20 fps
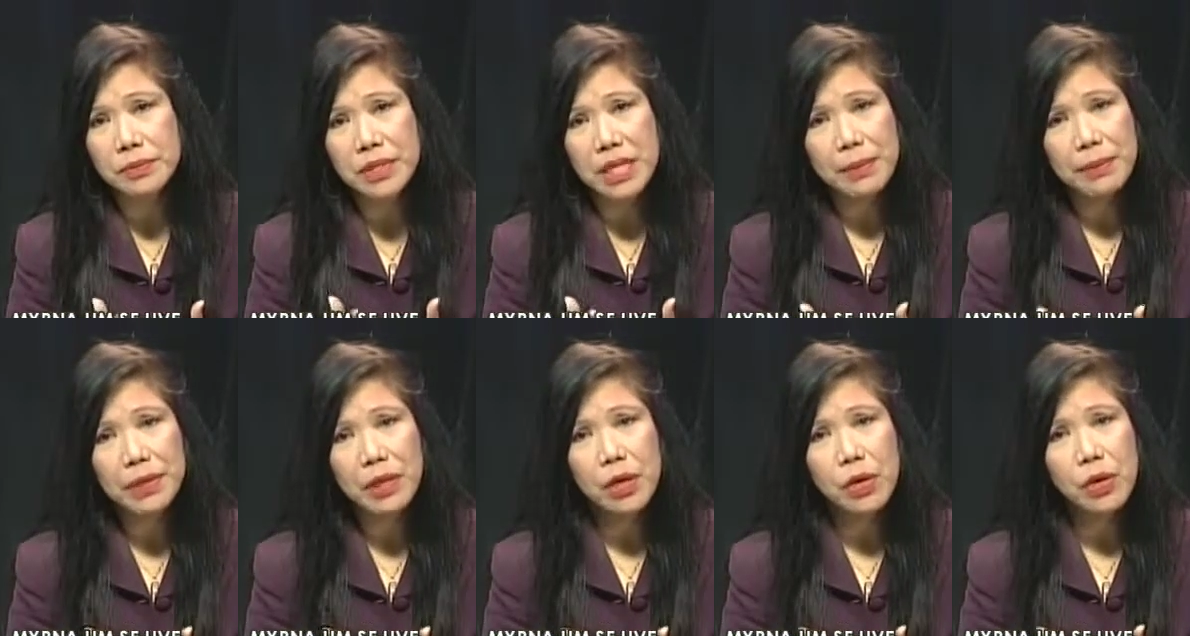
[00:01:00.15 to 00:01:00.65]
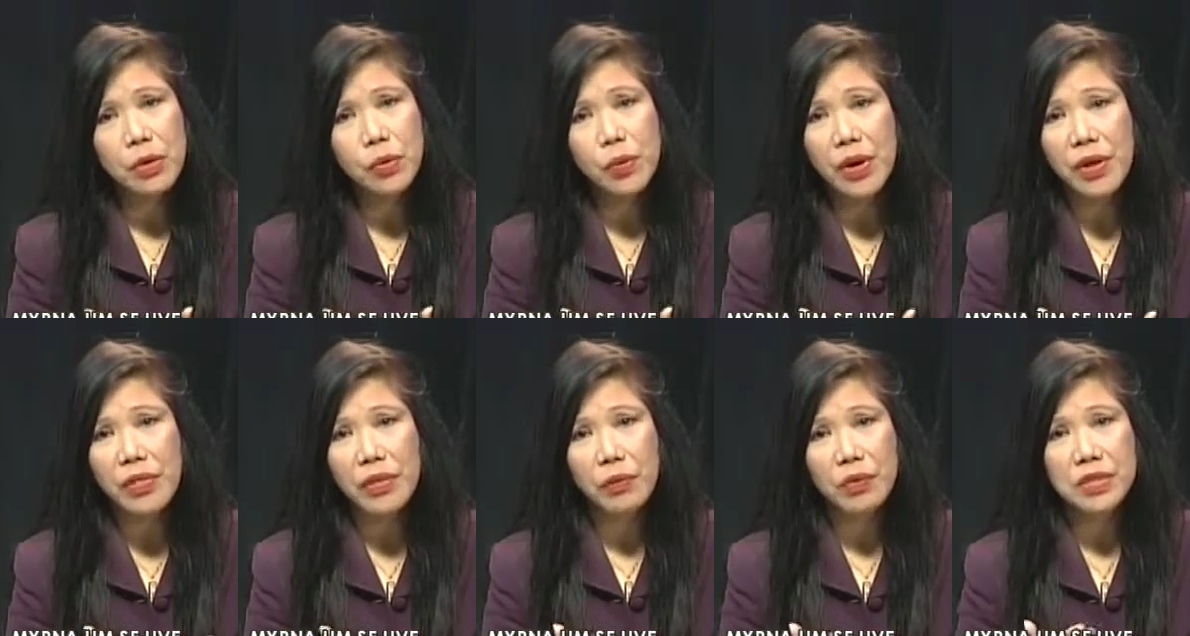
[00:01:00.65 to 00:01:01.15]
time ago
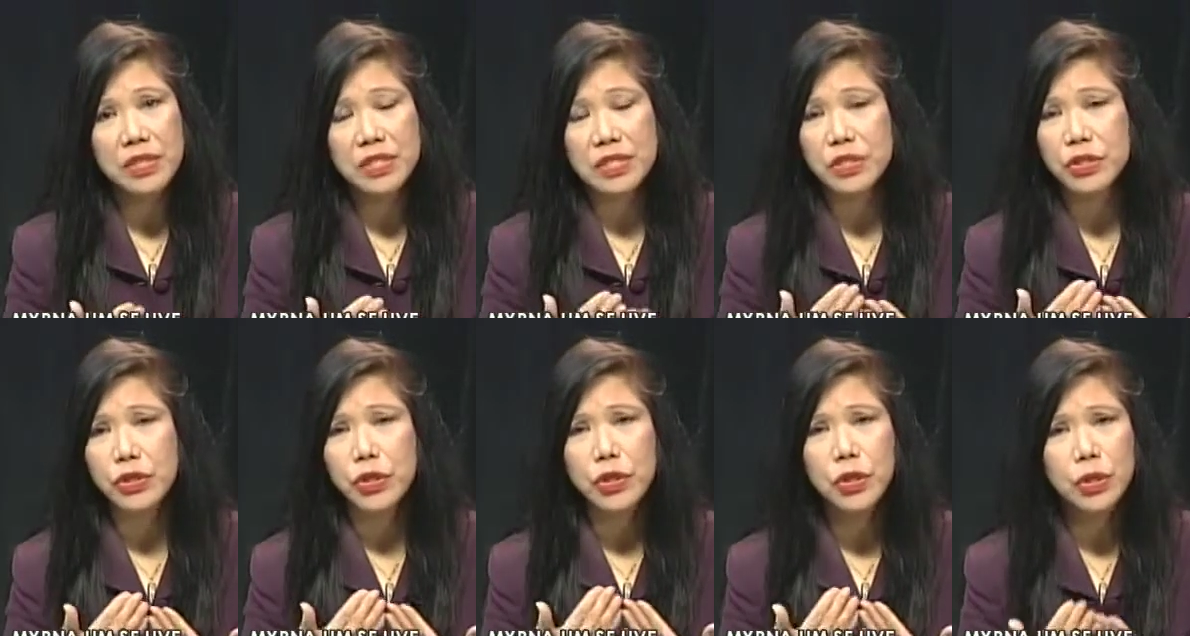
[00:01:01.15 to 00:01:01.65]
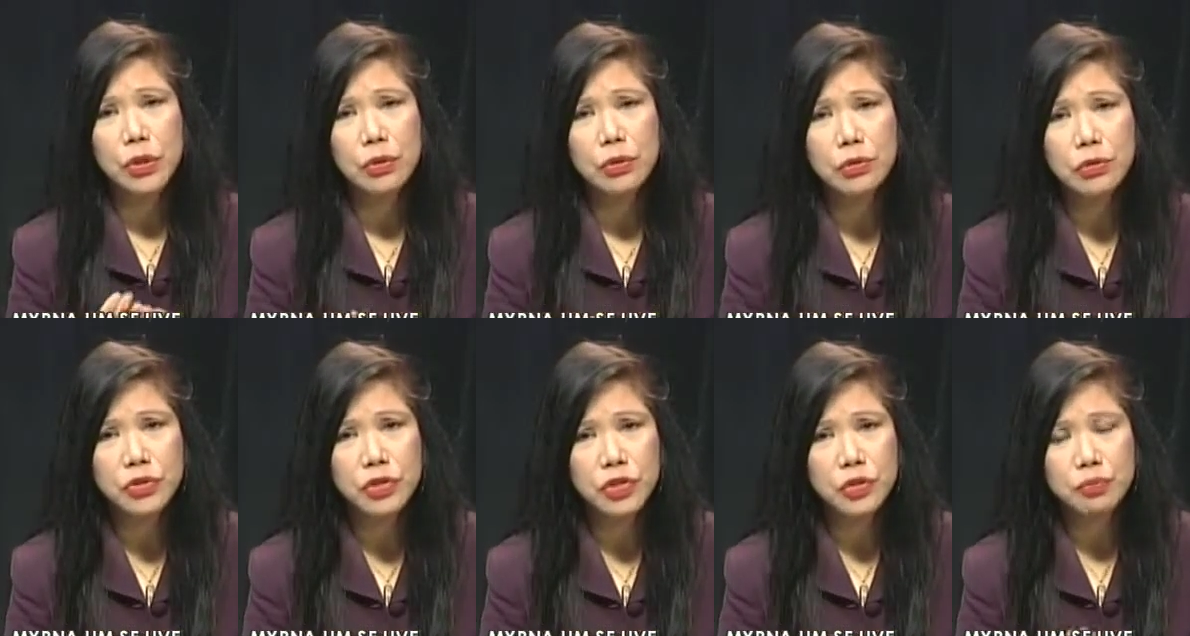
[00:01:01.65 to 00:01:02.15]
when there was this
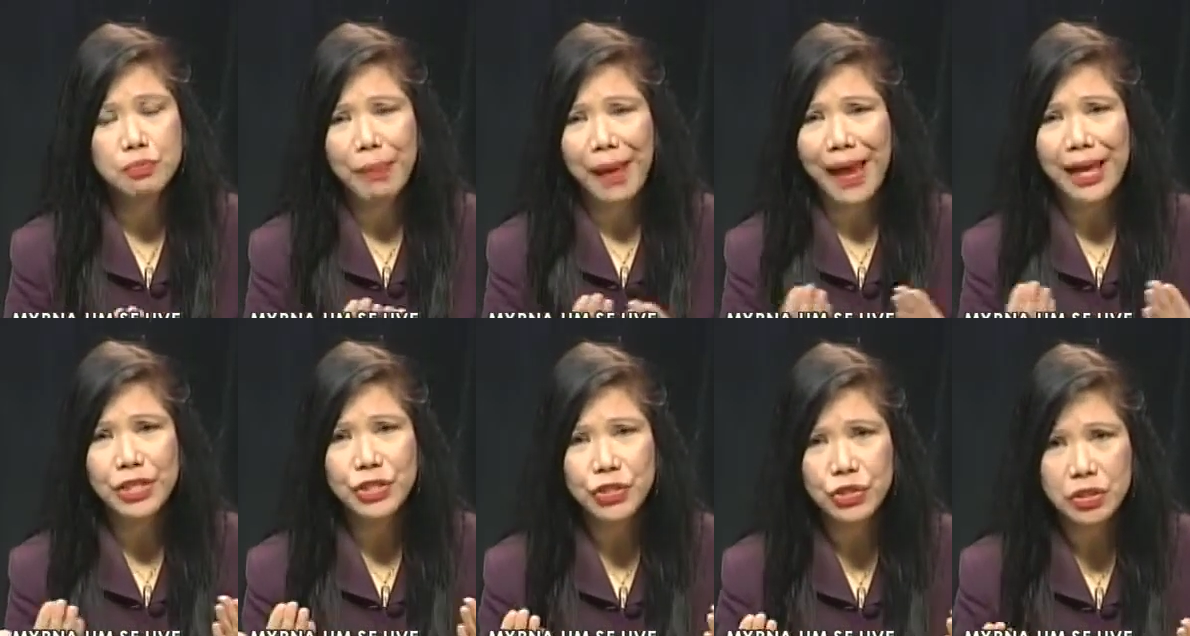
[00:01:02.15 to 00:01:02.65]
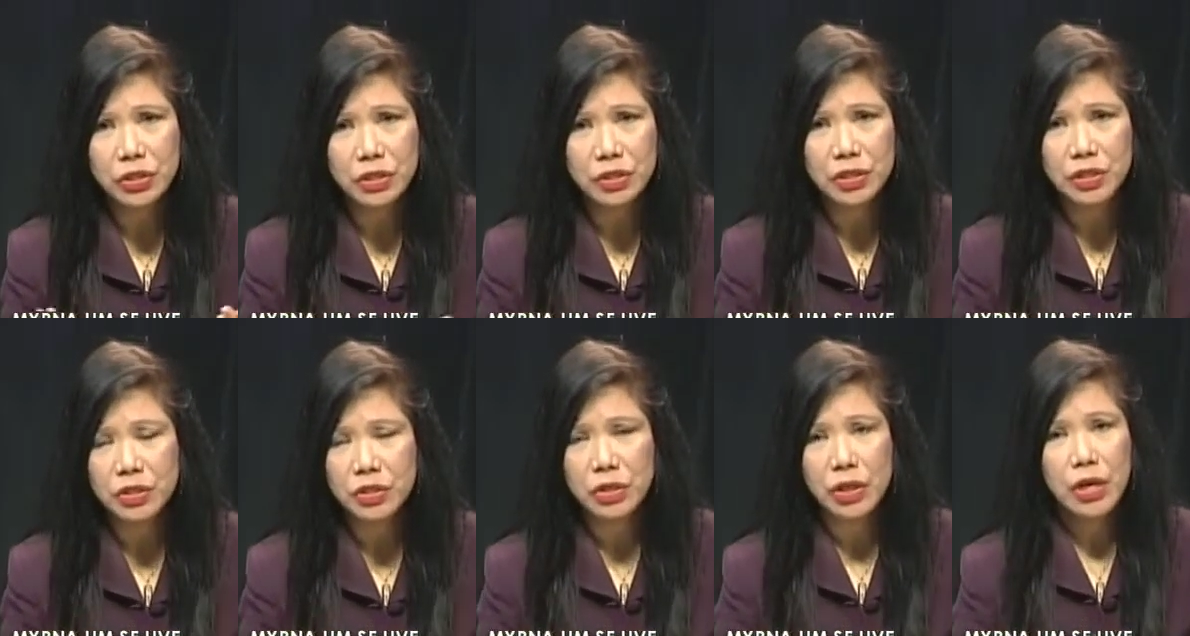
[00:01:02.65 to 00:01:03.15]
huge passion,
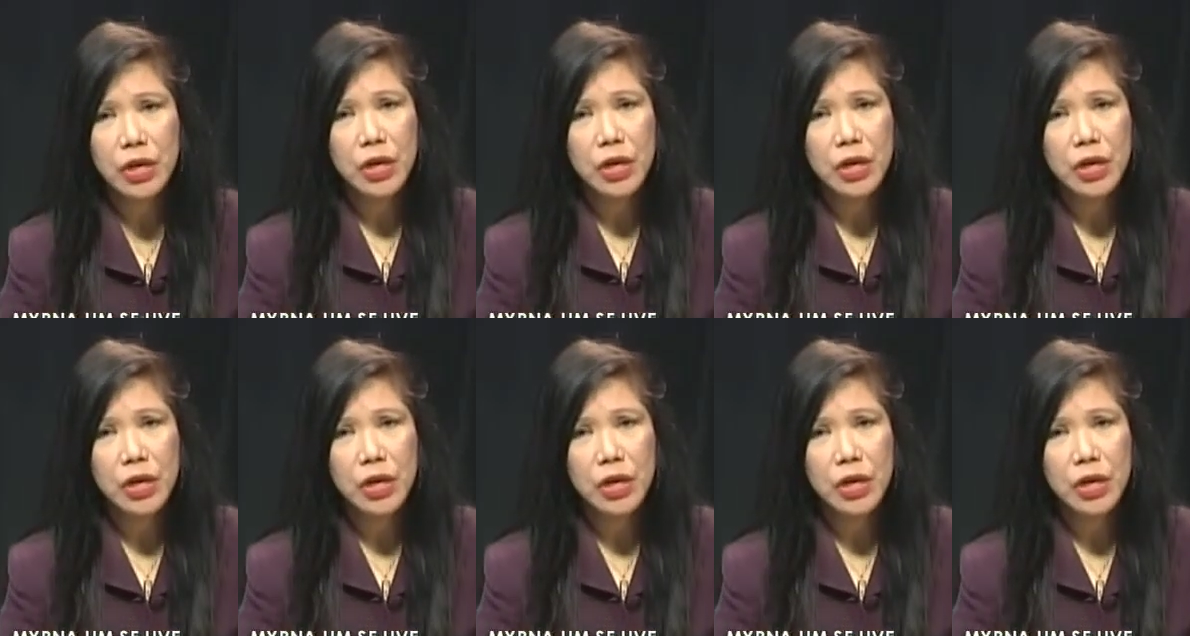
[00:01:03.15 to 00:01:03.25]
this